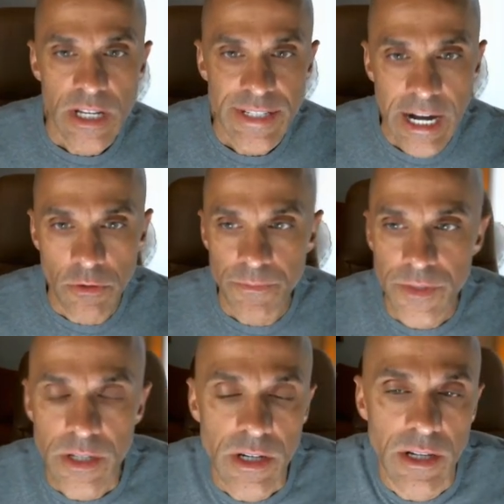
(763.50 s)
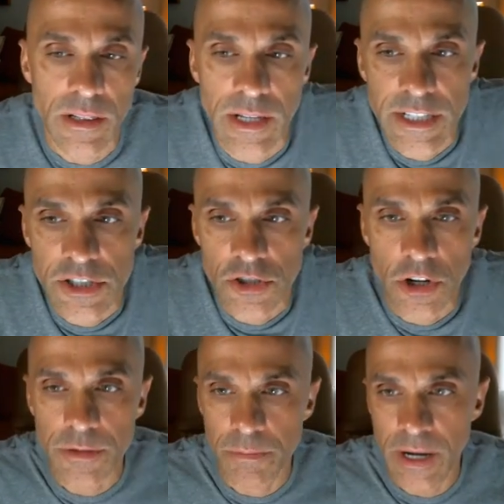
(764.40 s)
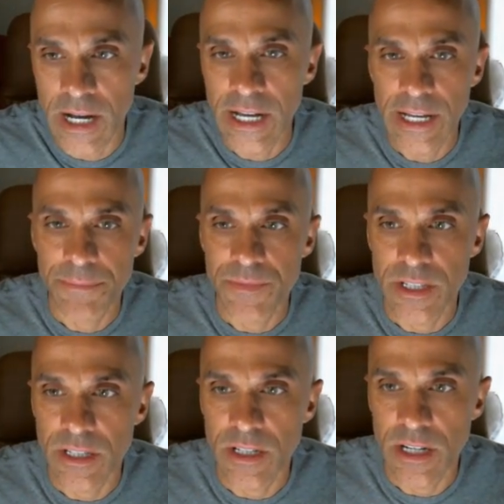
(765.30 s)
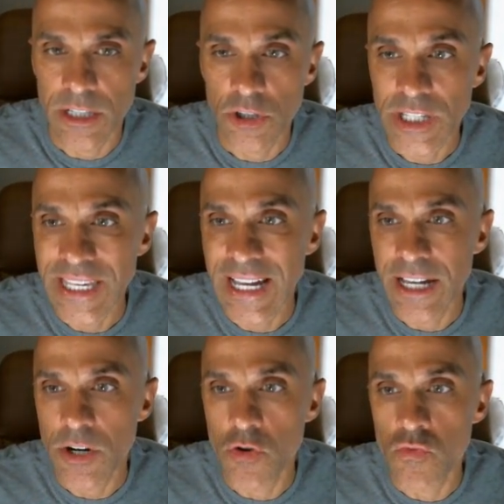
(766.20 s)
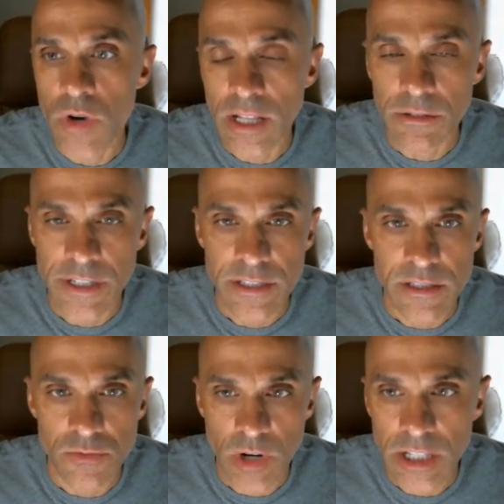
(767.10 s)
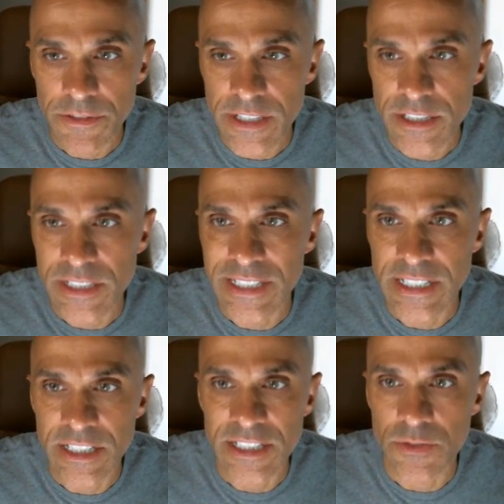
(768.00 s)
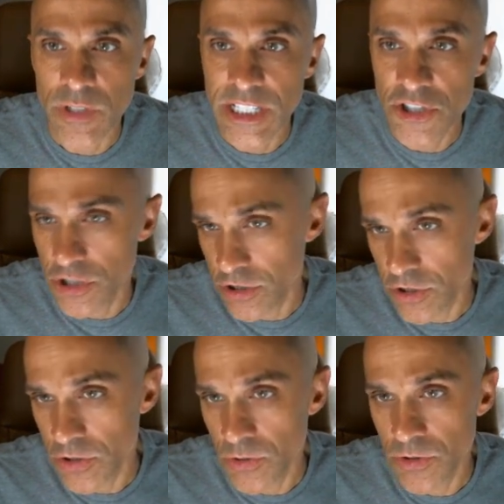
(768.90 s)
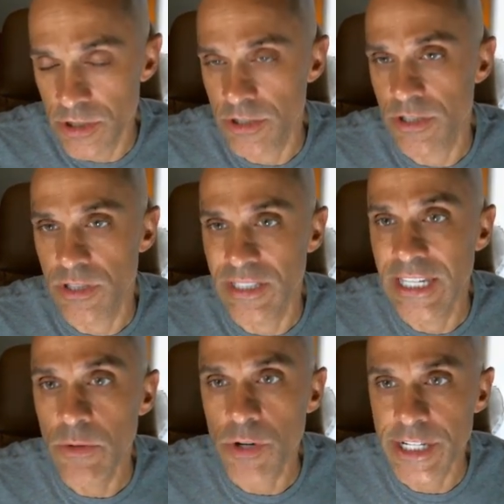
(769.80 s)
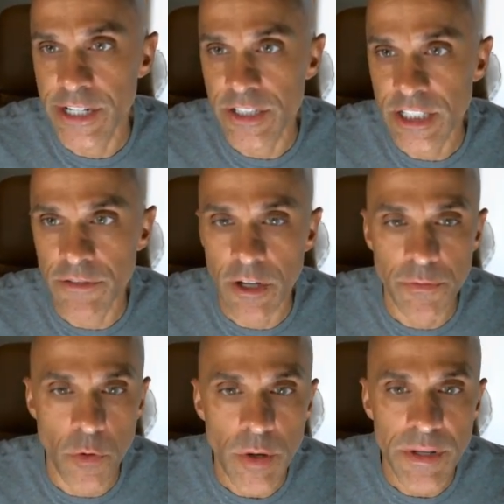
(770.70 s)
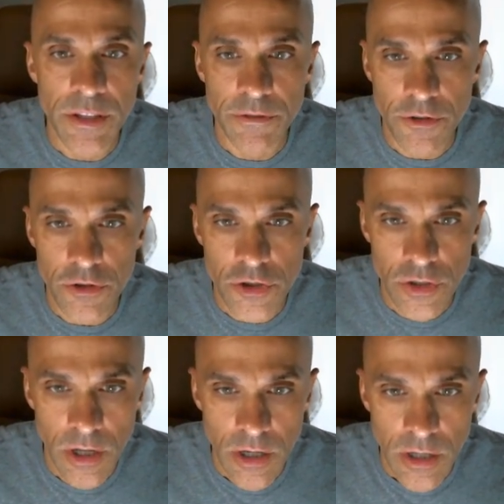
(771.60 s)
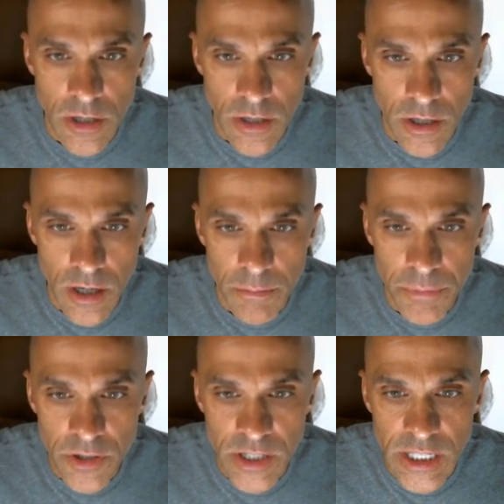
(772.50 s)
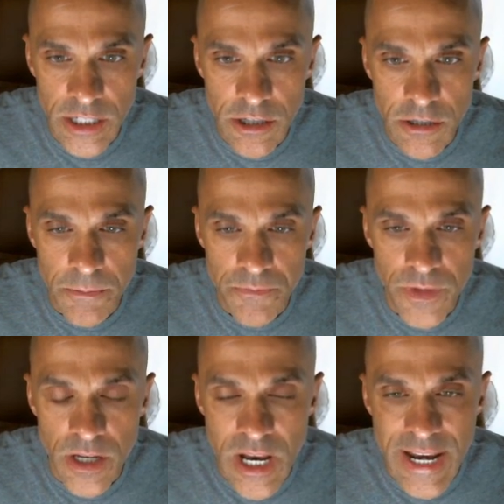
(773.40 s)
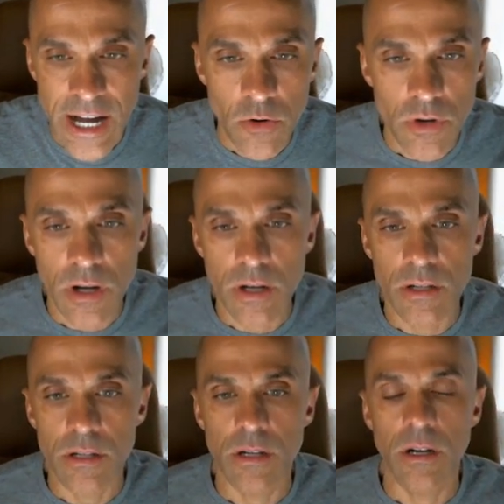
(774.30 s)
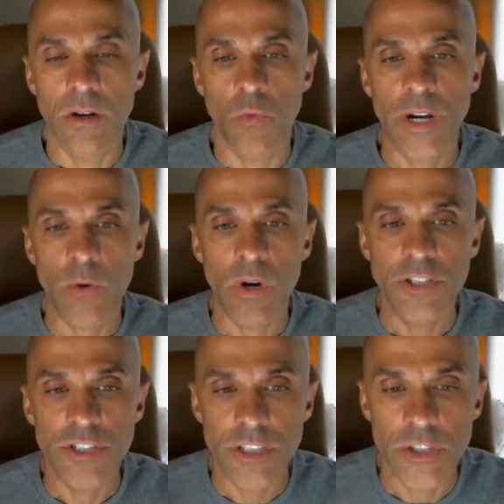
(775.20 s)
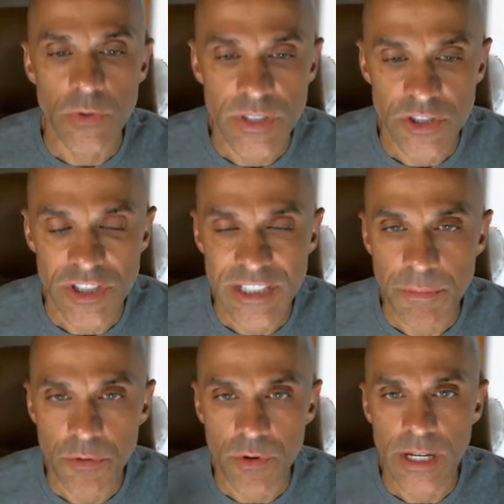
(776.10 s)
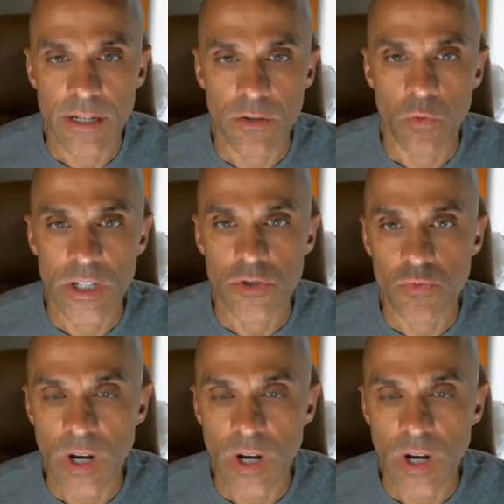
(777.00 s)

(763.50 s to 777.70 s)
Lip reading: Now, let's start by looking at relevance. Relevance is in relation to this keyword here, self-help for women, the first book here. Now, what I want you to do is just separate what's